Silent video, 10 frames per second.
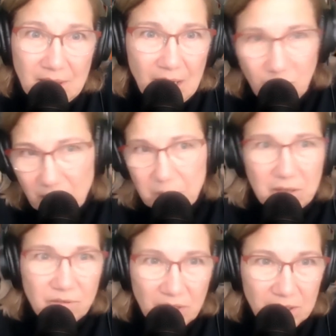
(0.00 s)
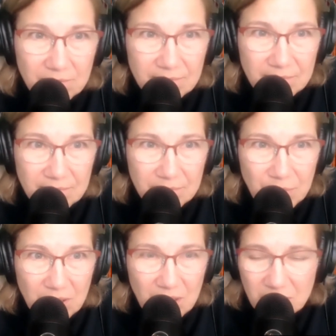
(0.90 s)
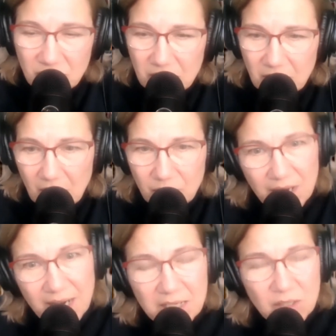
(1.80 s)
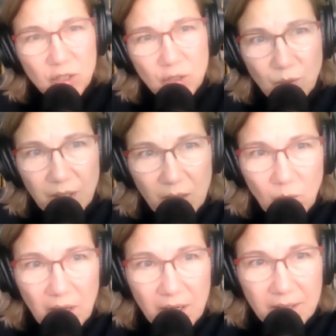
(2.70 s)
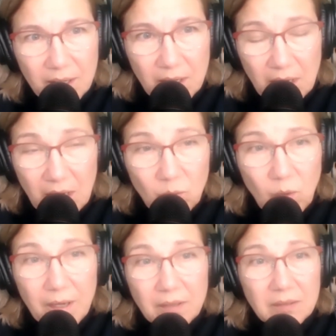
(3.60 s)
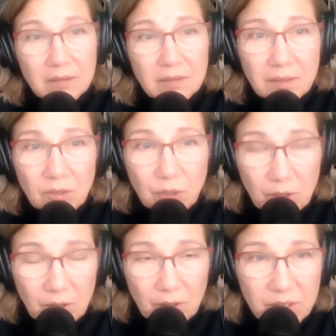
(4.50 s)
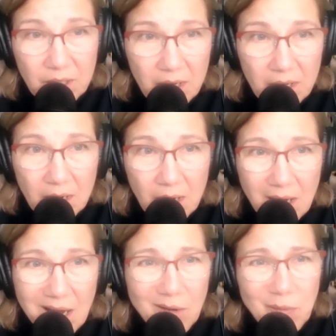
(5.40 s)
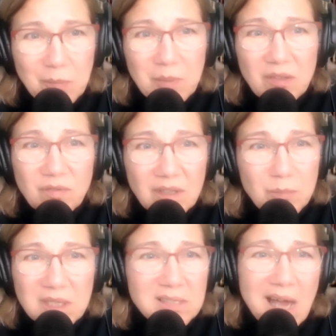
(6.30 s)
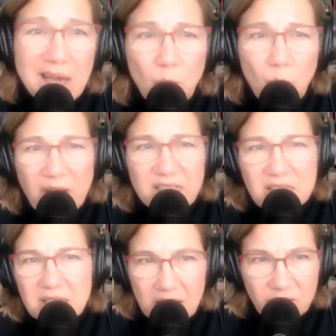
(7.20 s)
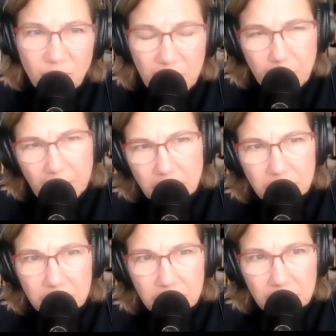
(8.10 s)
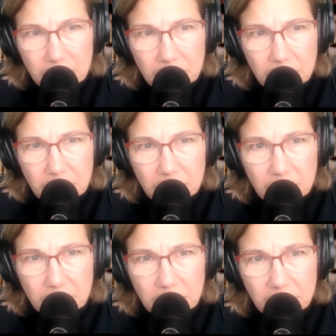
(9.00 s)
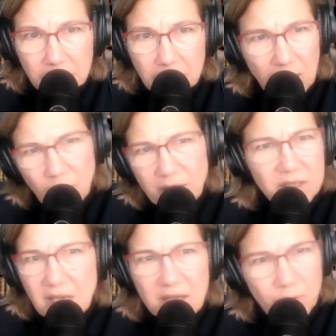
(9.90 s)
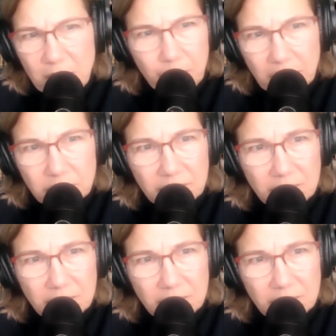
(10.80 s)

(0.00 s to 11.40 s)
I want to be the villain because, you know, then I can do what I want. And one little girl said, I want to be the villain because I don't want to save people. I don't want to save people.